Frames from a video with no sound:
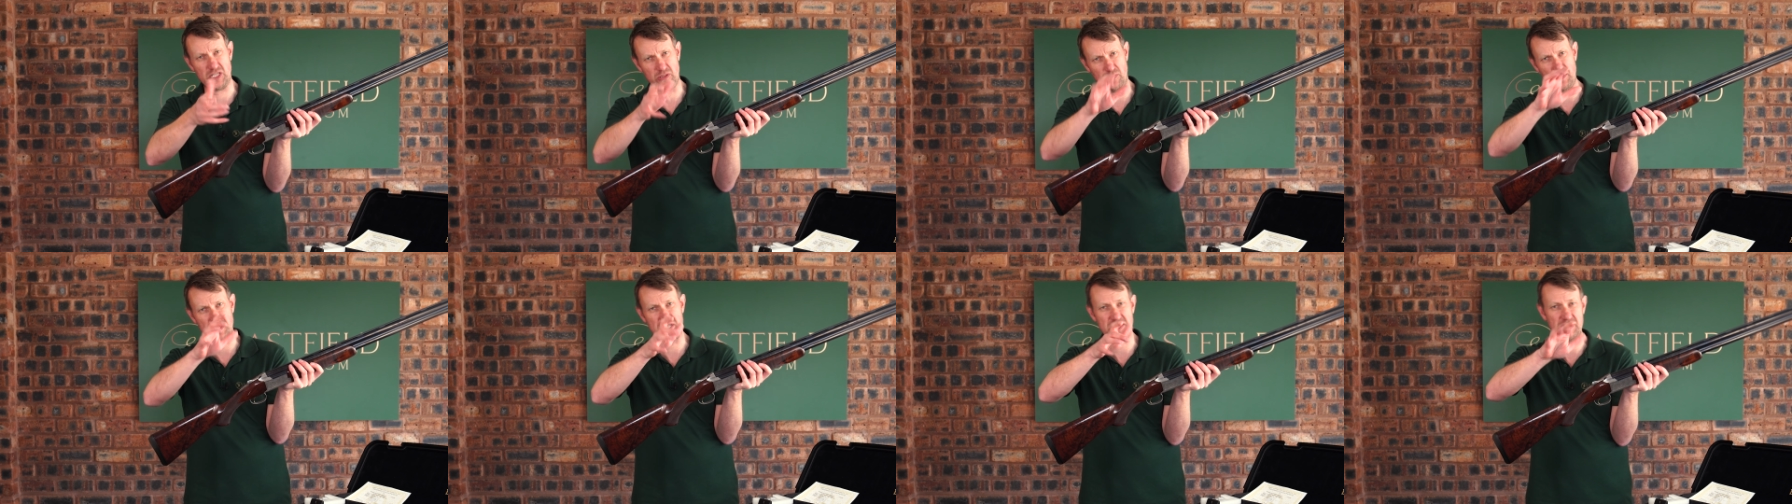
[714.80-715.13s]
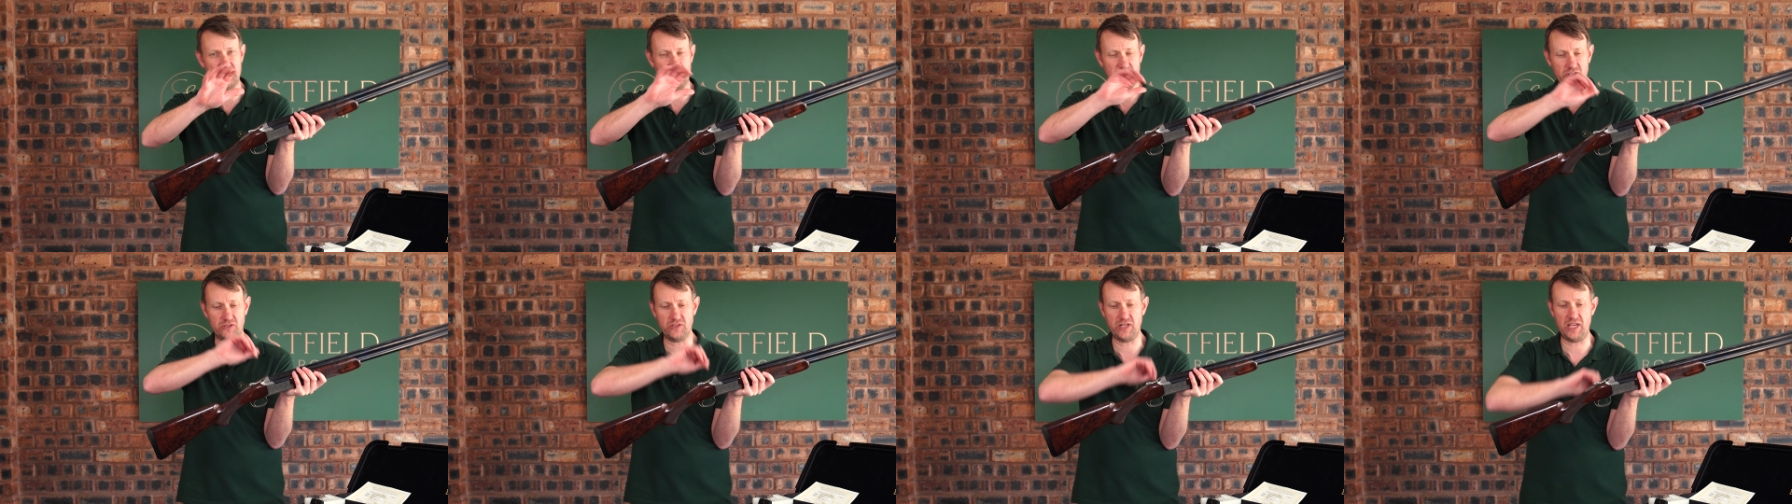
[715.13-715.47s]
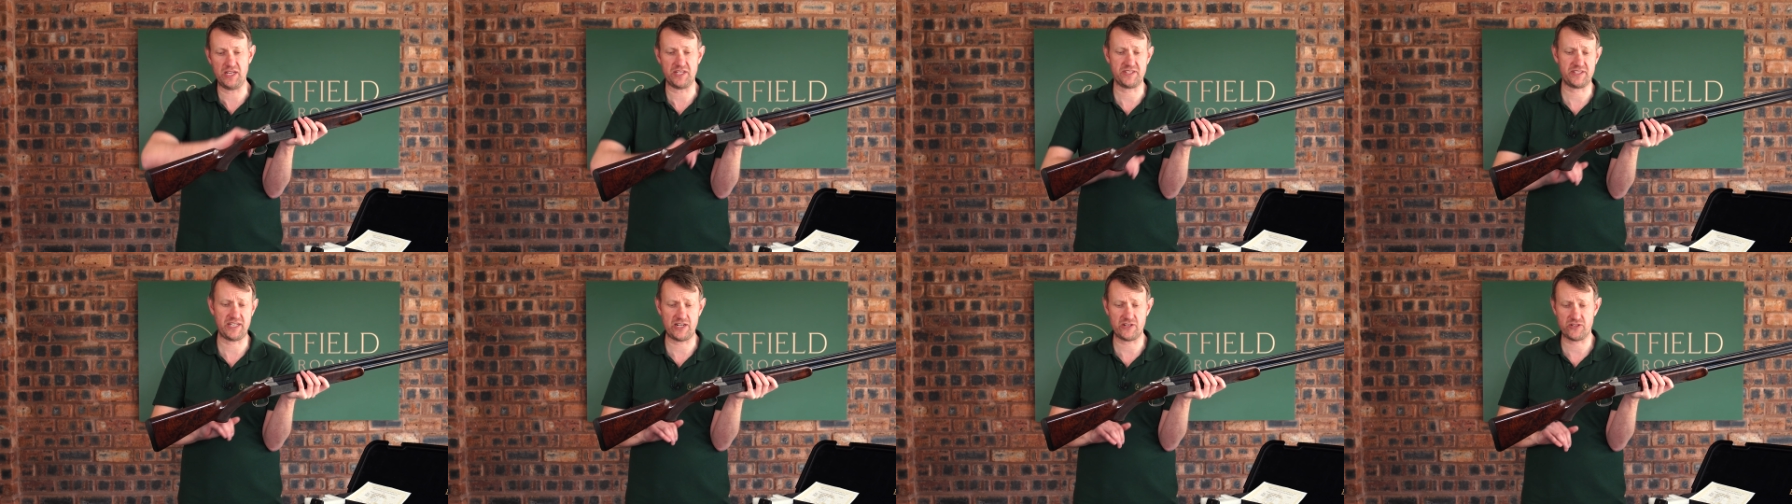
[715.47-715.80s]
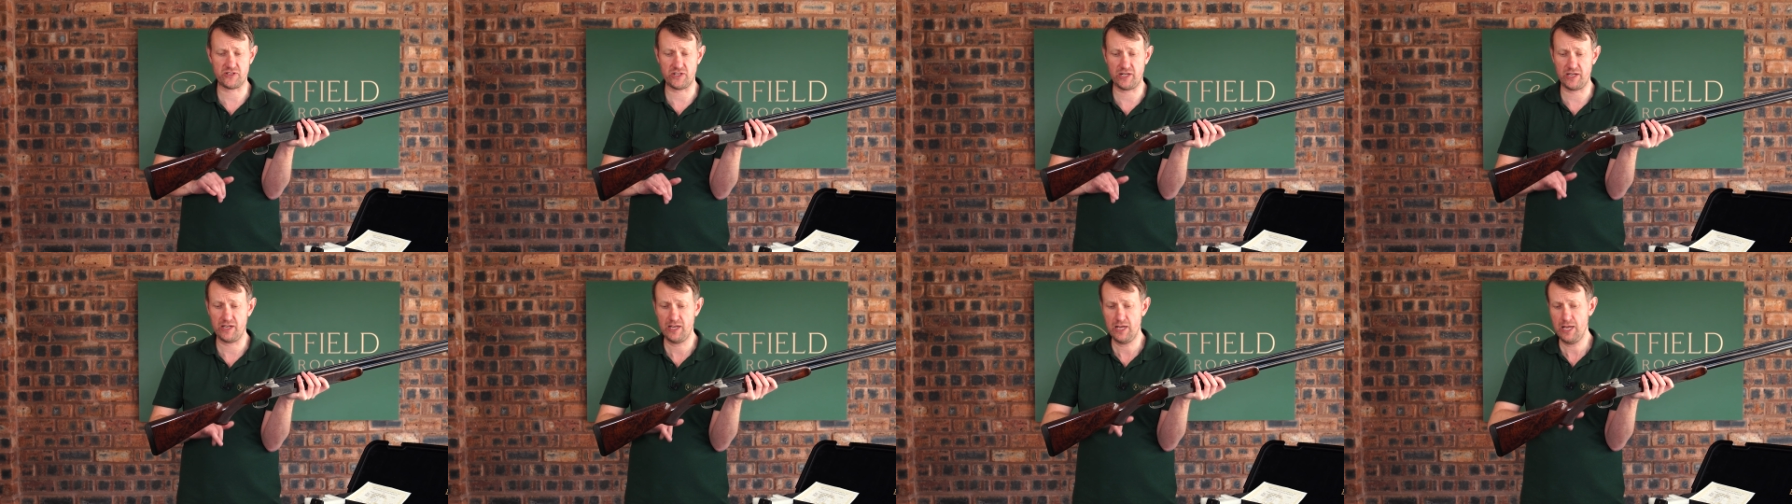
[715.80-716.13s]
twist the gun,
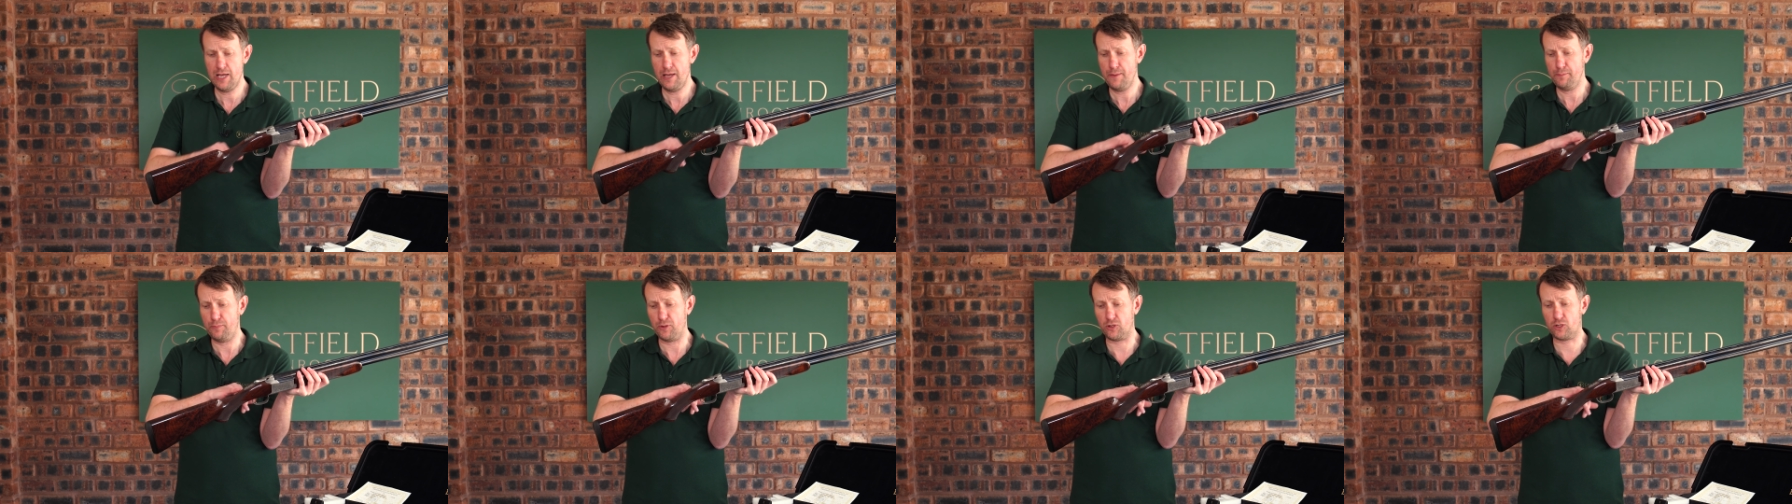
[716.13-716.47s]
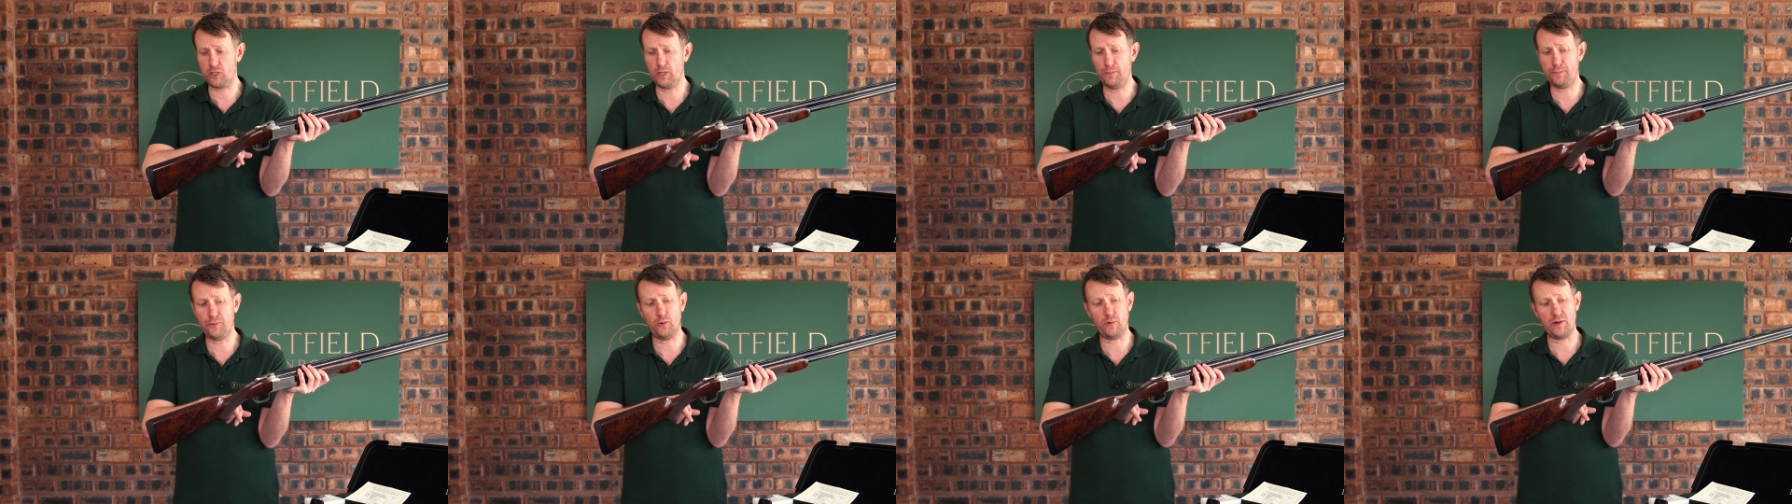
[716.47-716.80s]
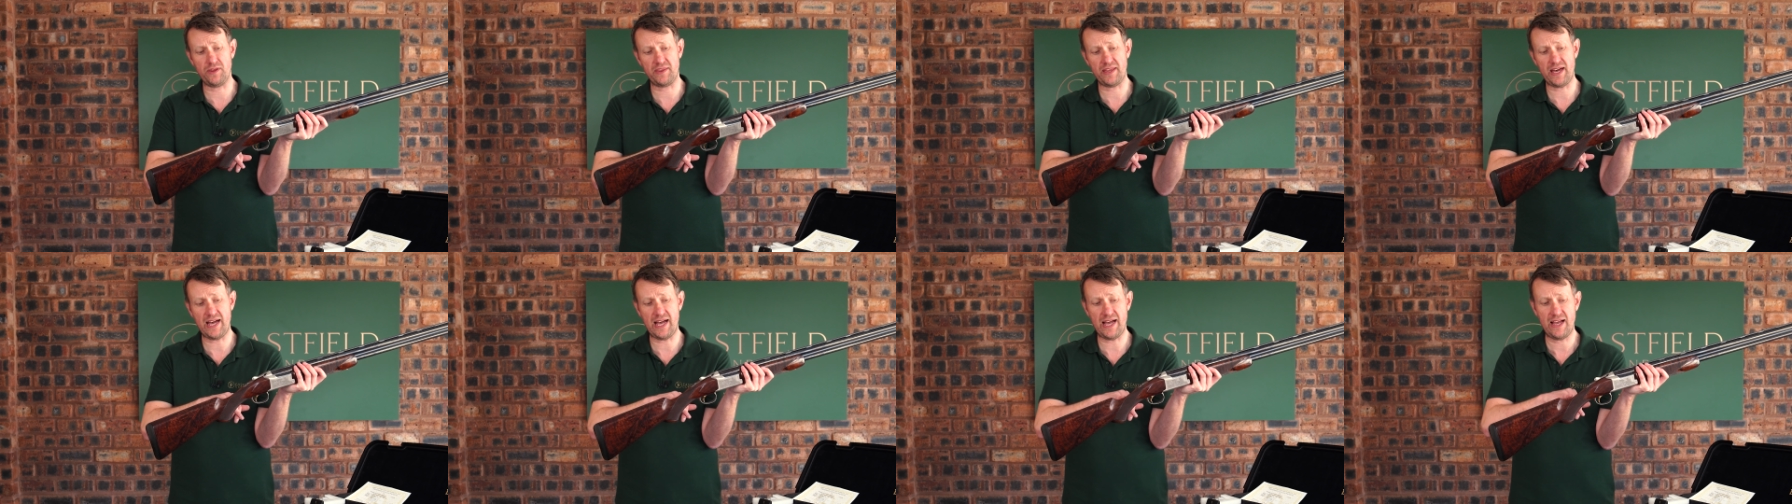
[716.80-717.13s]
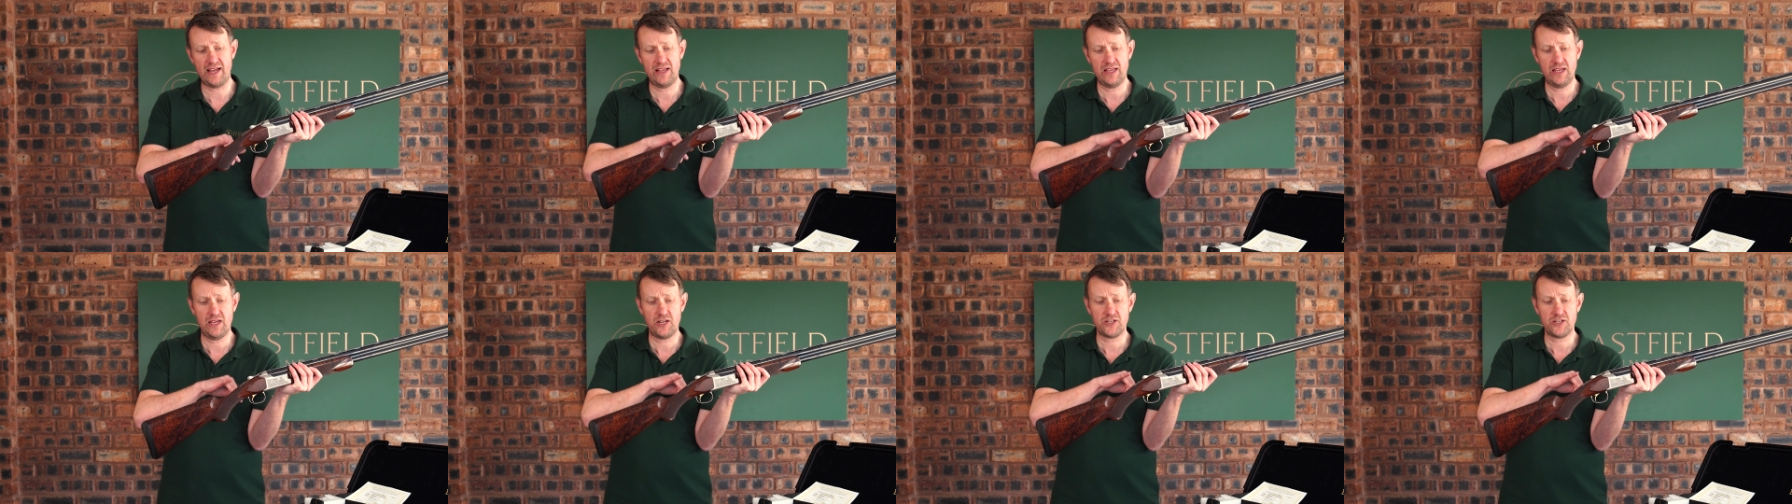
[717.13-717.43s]
etc. But coupled with that,